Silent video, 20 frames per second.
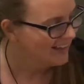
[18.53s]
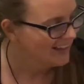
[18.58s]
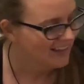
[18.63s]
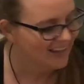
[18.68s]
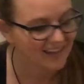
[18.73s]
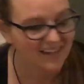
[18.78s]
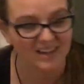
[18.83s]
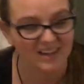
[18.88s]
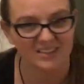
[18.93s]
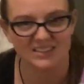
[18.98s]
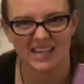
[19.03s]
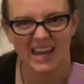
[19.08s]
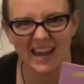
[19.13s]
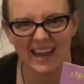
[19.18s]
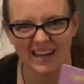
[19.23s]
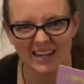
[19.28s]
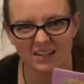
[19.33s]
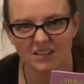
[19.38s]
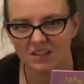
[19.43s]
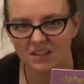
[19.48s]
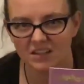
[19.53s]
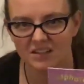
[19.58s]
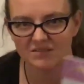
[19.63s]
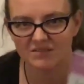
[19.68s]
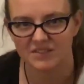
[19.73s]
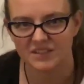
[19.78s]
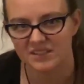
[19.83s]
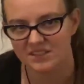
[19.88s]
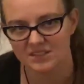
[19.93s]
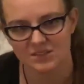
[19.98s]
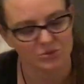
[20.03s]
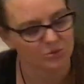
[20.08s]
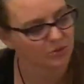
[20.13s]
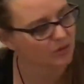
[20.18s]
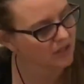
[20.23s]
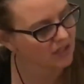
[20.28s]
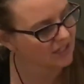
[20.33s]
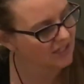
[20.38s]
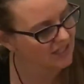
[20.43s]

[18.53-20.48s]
And our title of this story